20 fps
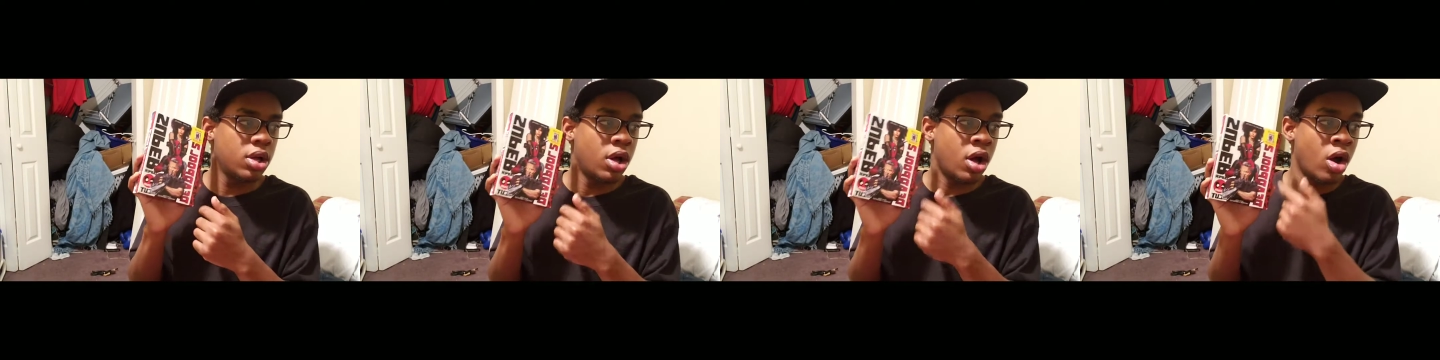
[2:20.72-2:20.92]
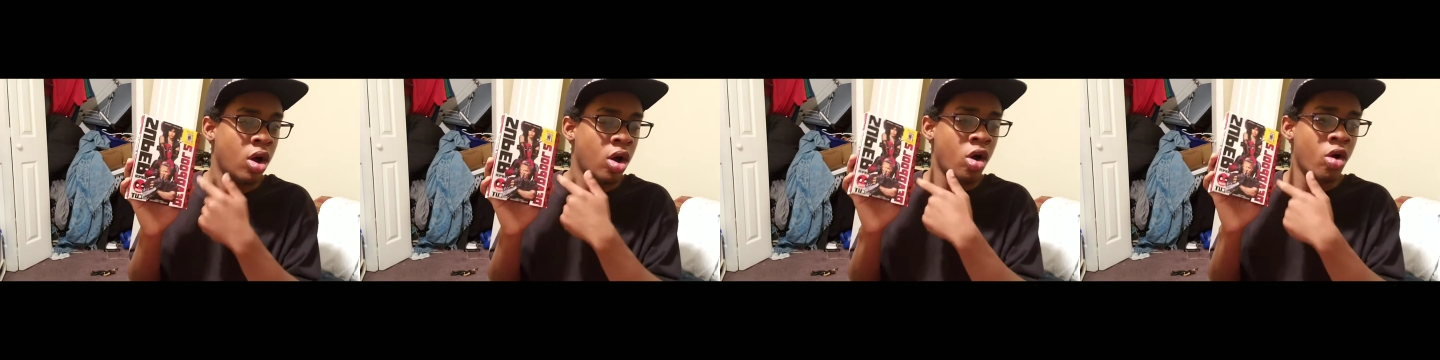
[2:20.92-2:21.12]

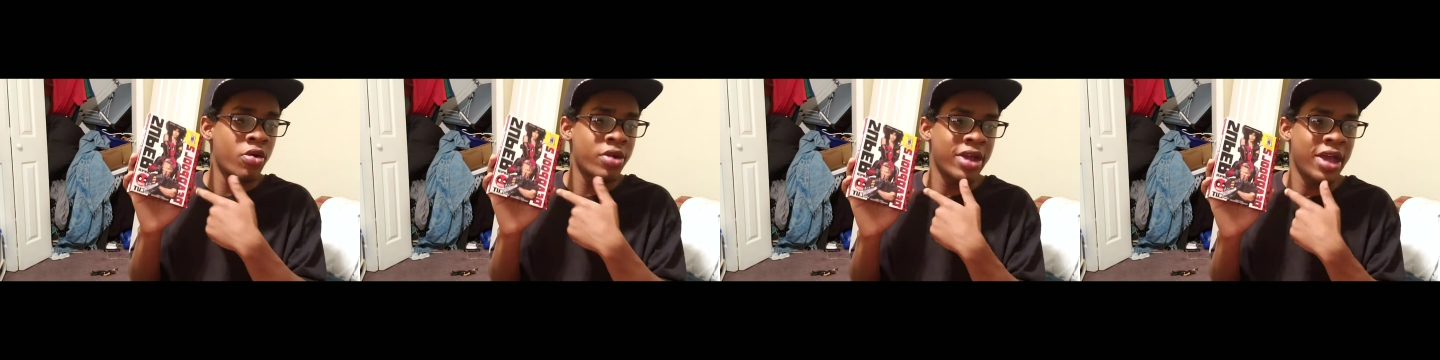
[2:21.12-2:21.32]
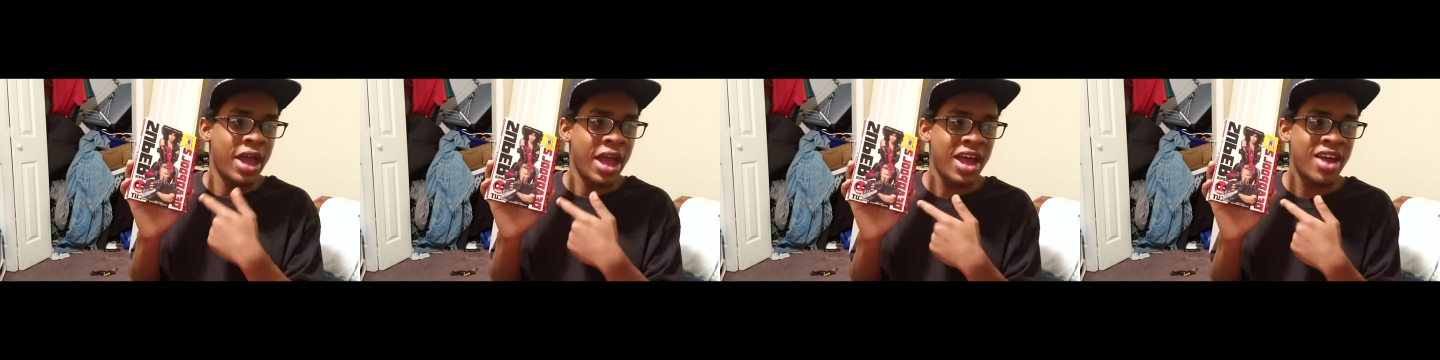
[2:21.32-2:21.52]
I
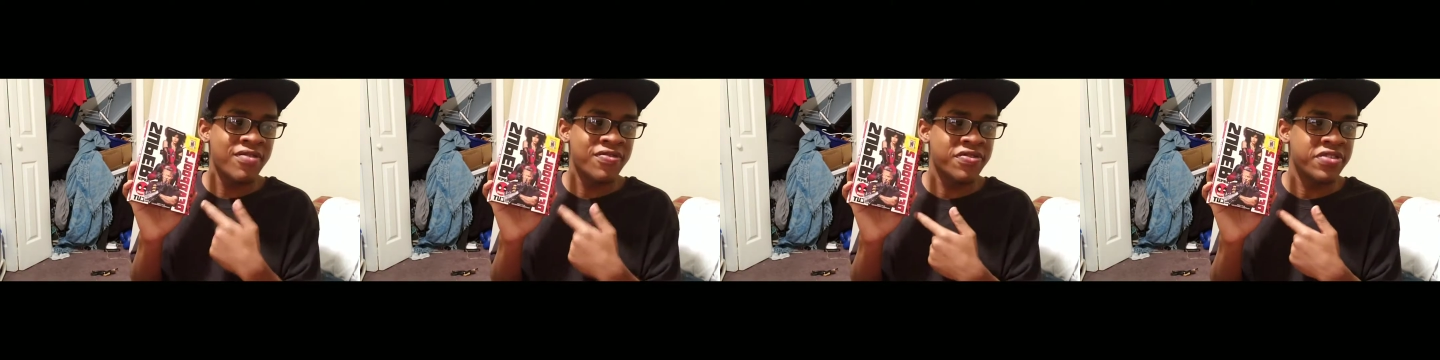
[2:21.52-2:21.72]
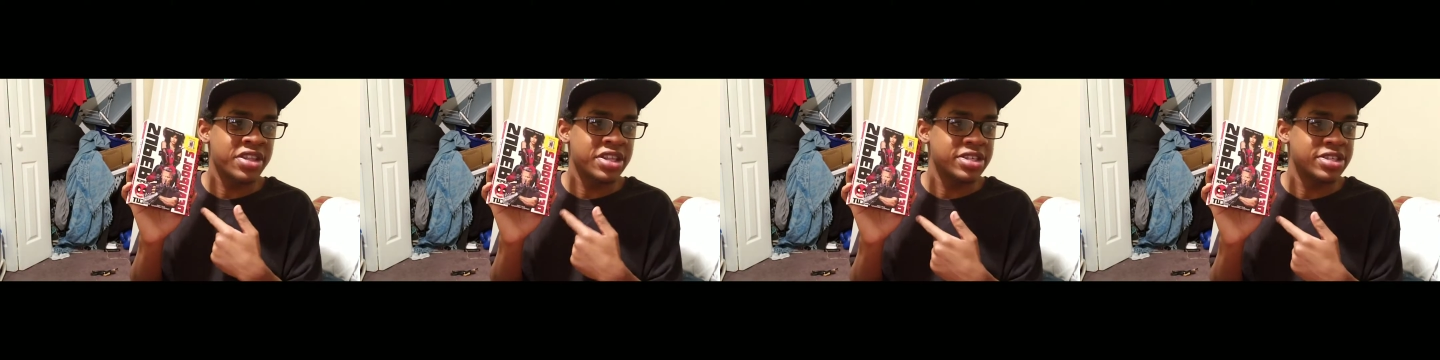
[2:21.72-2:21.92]
already
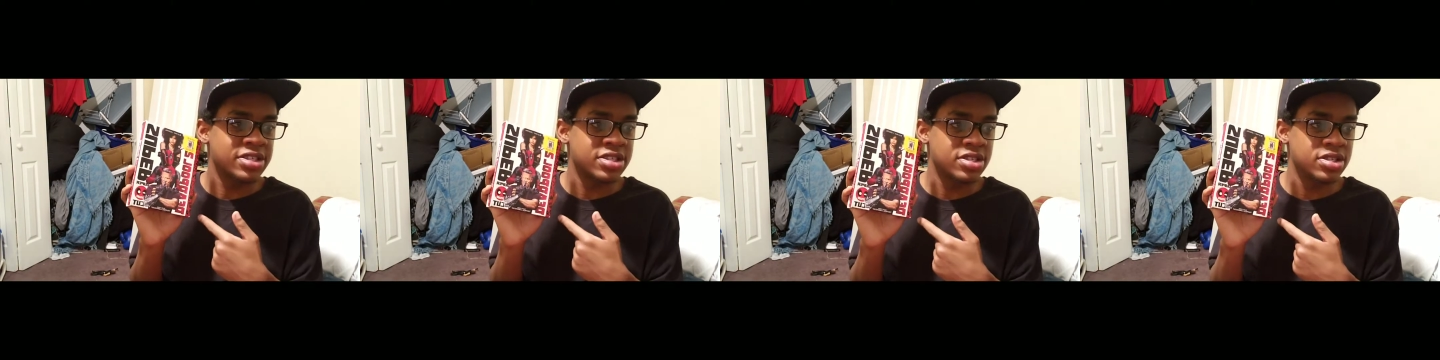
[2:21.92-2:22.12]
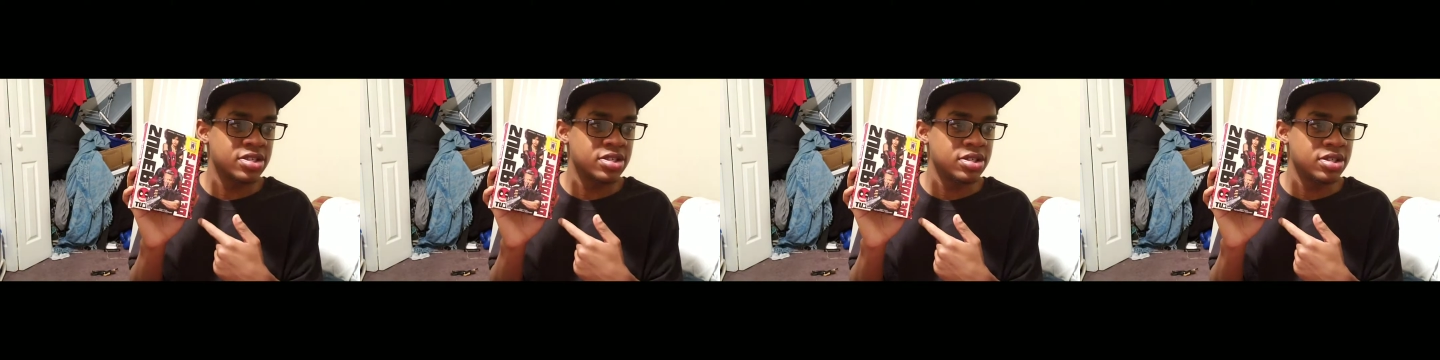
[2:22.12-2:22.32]
have
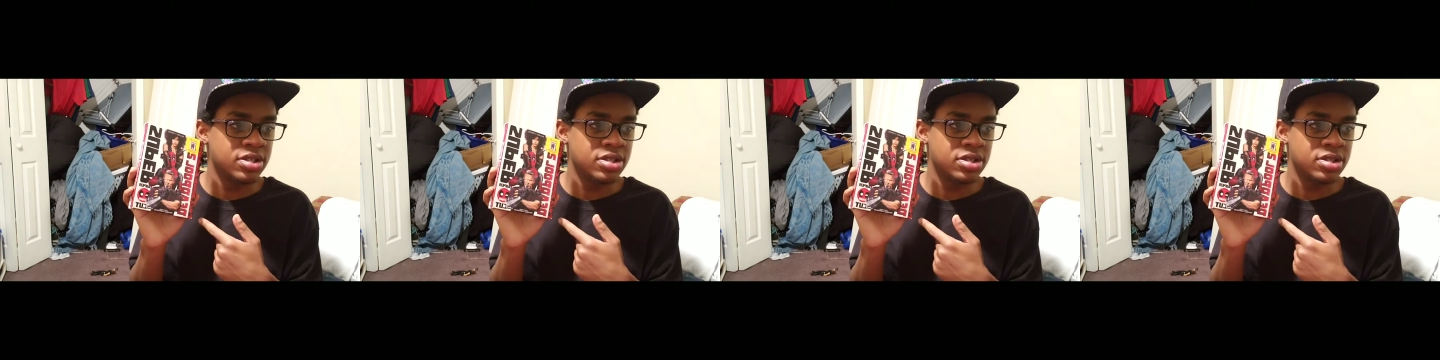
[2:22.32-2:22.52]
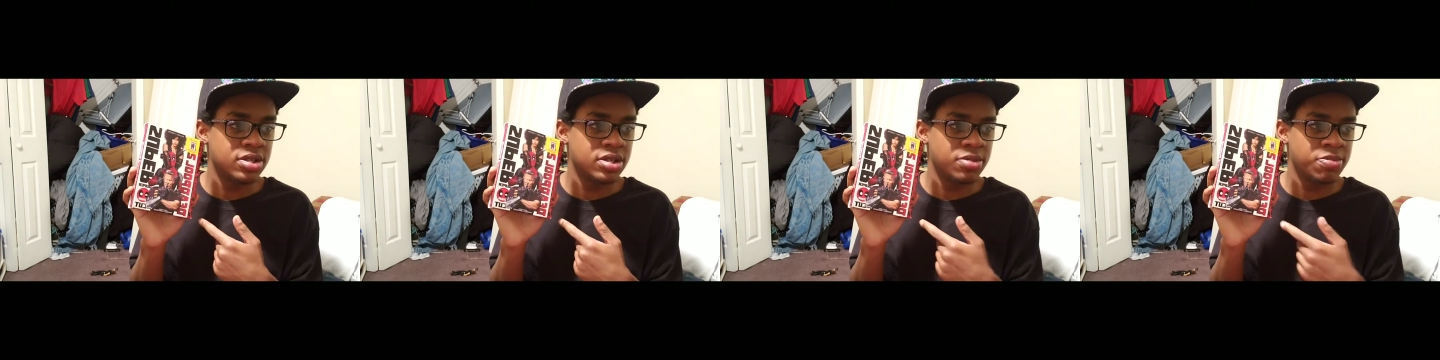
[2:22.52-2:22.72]
this.
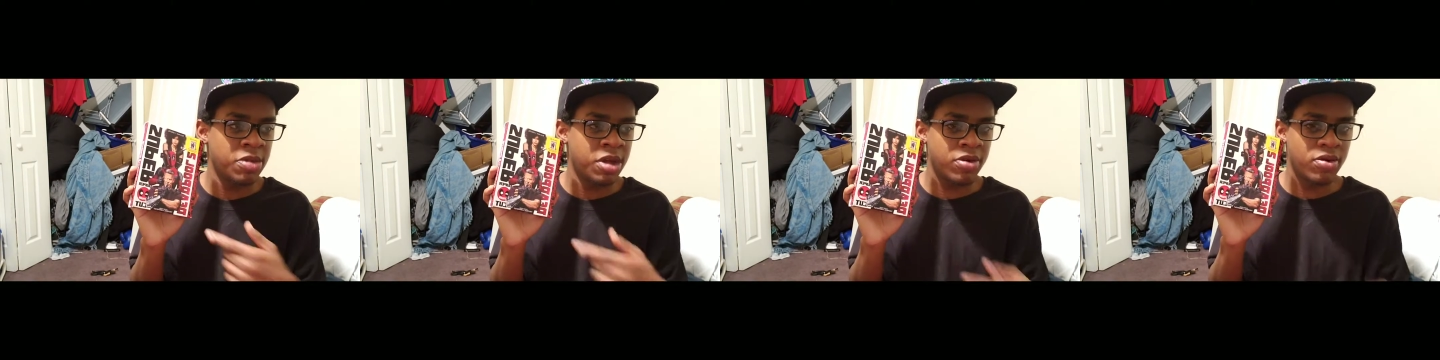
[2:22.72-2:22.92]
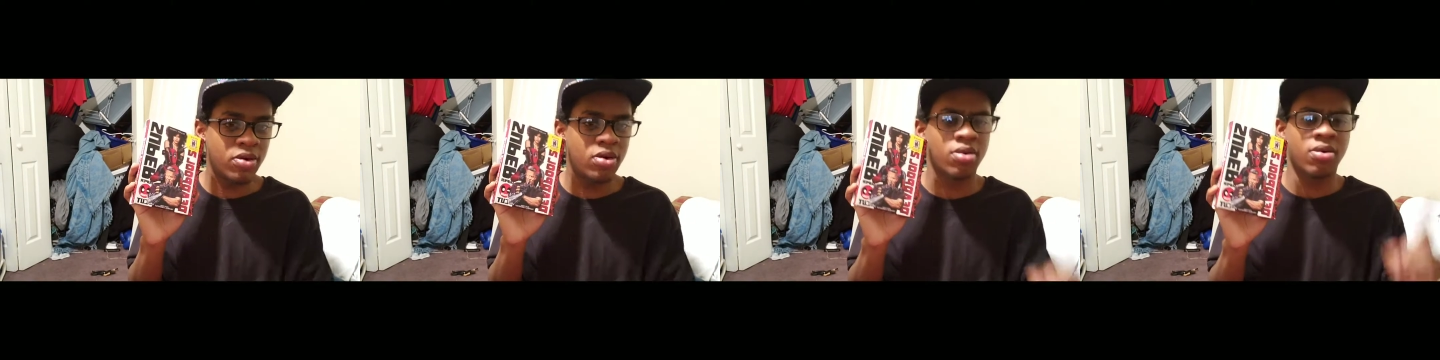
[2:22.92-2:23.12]

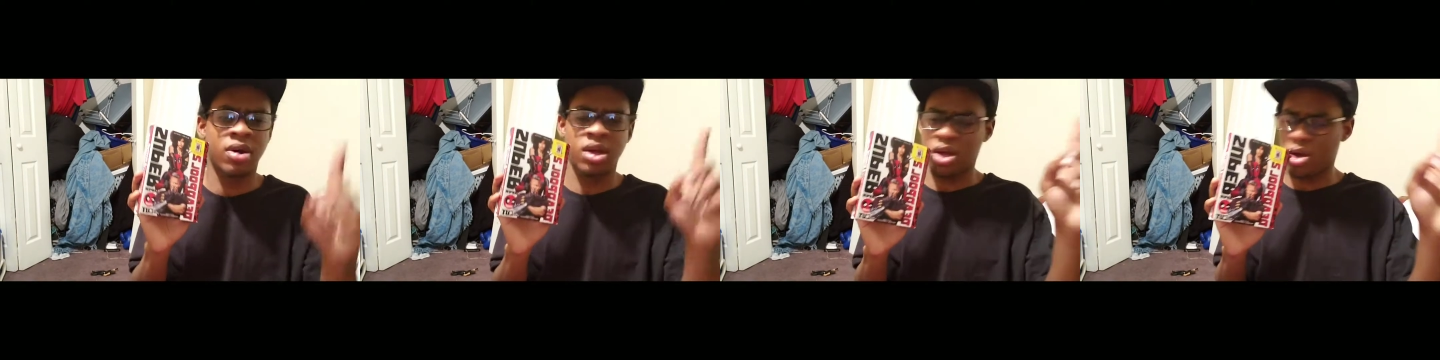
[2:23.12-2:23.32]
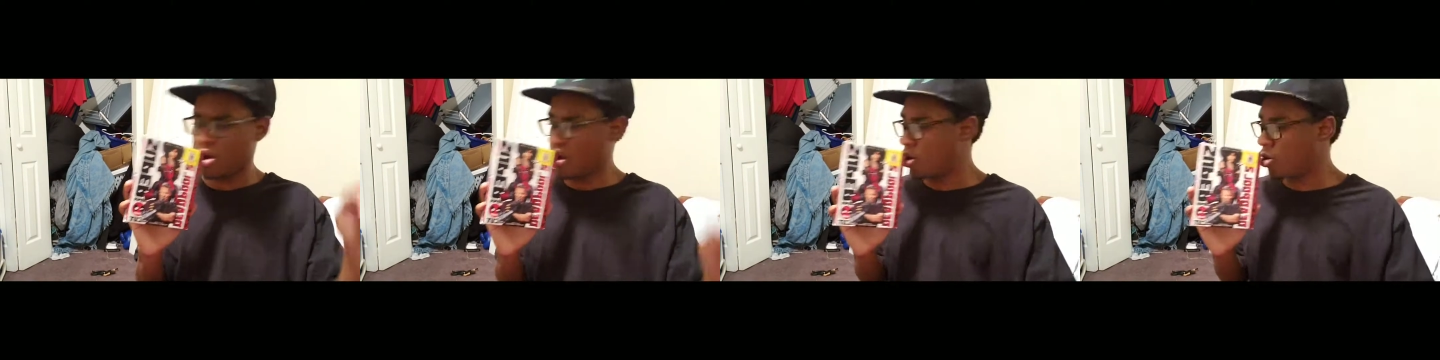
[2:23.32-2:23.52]

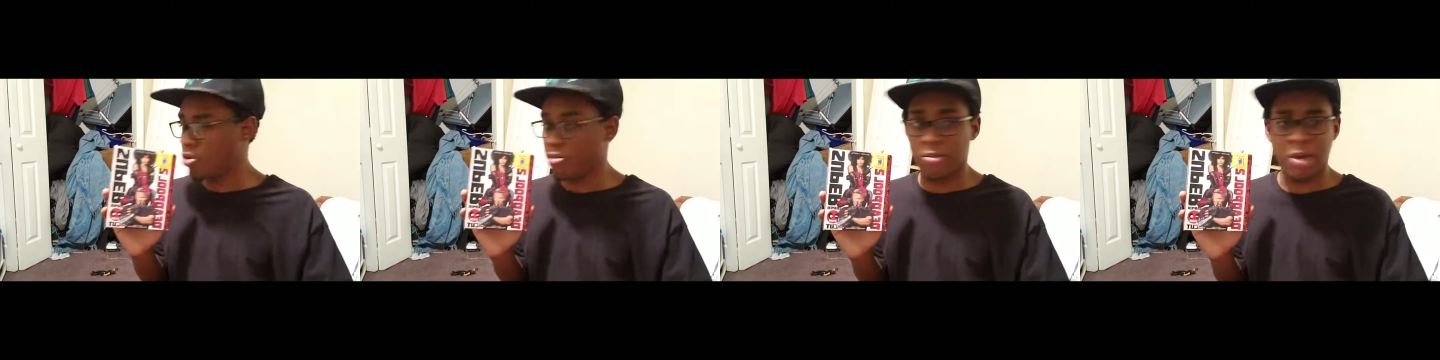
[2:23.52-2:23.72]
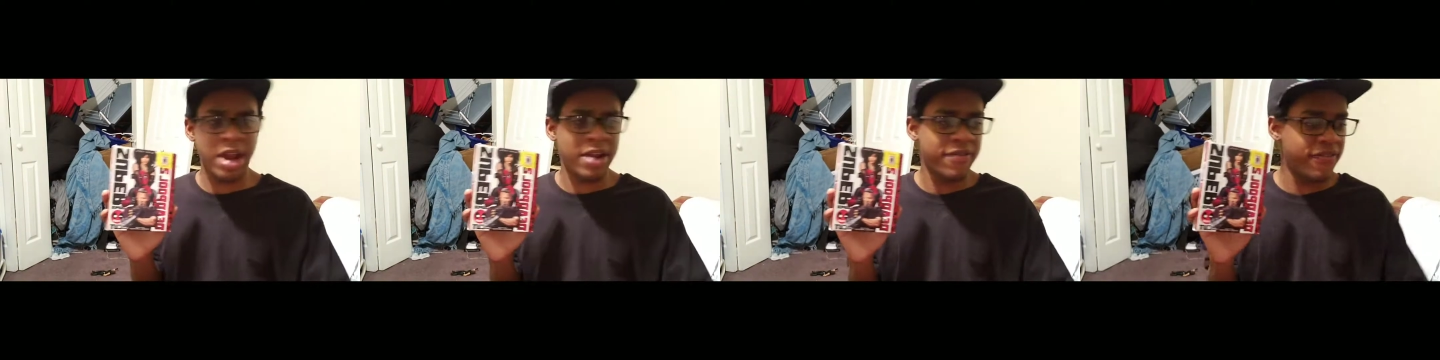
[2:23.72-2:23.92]

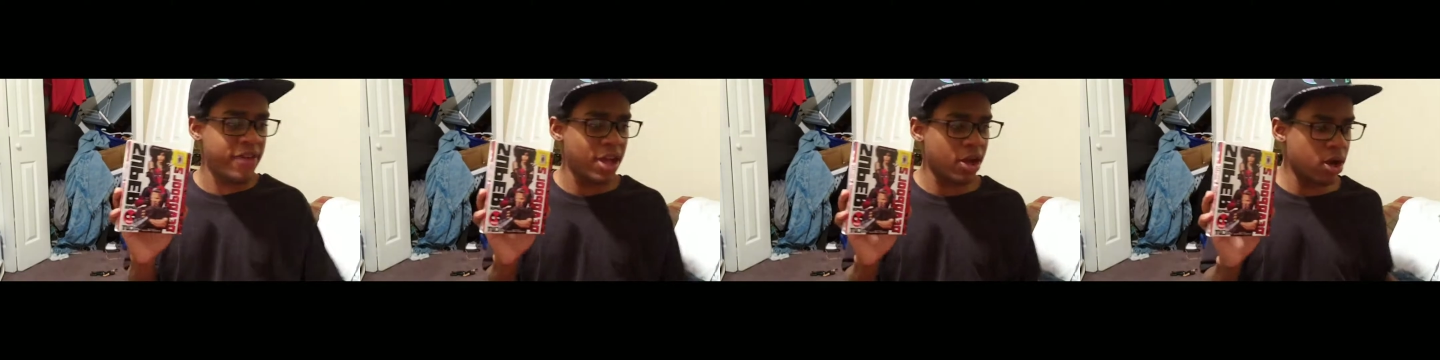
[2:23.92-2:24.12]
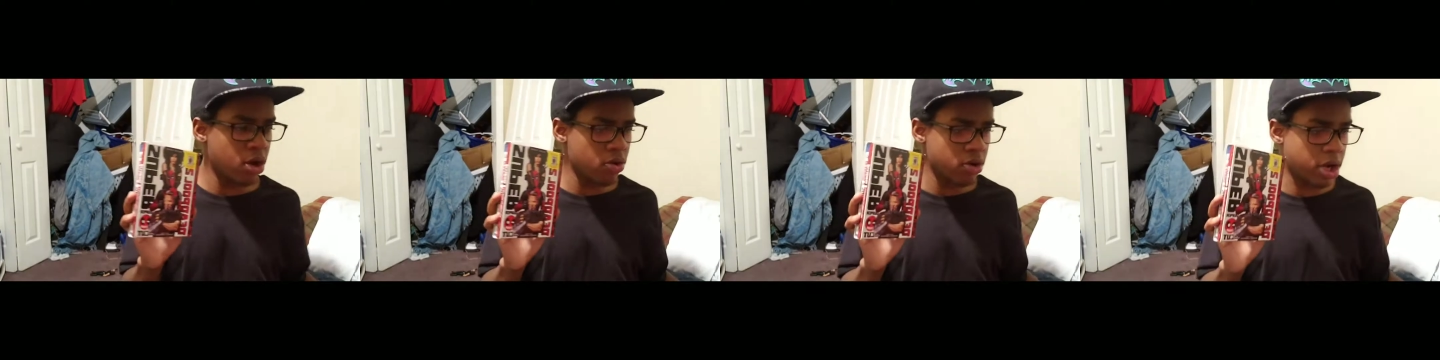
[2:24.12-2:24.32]
Matter of
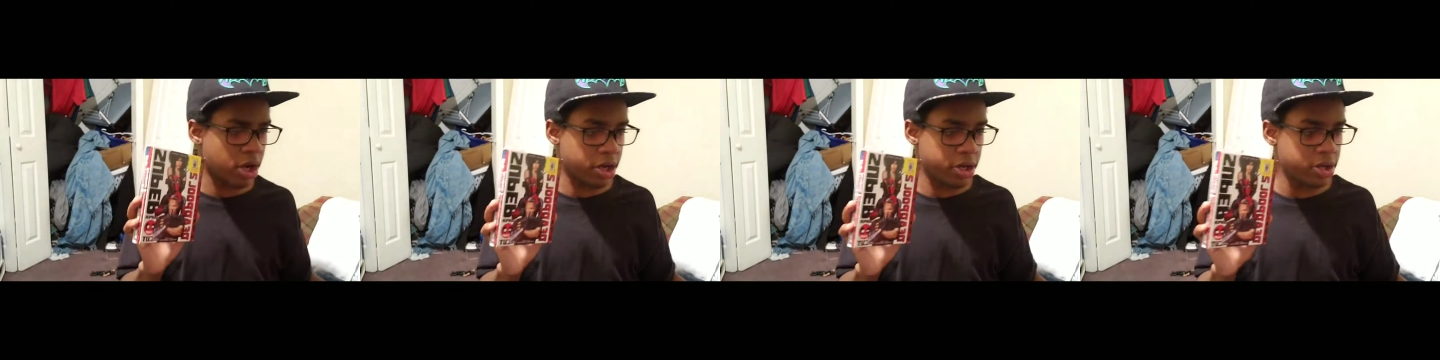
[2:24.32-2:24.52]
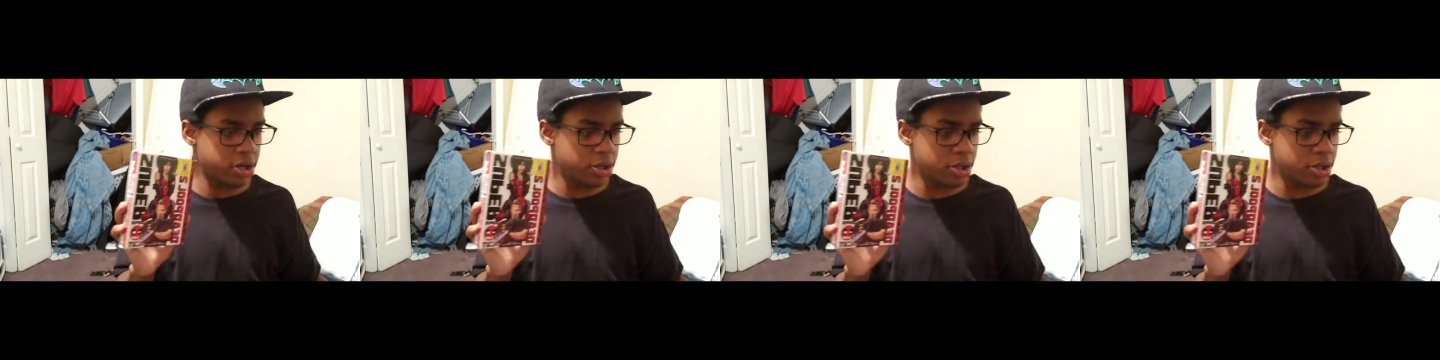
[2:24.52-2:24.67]
fact, hold on.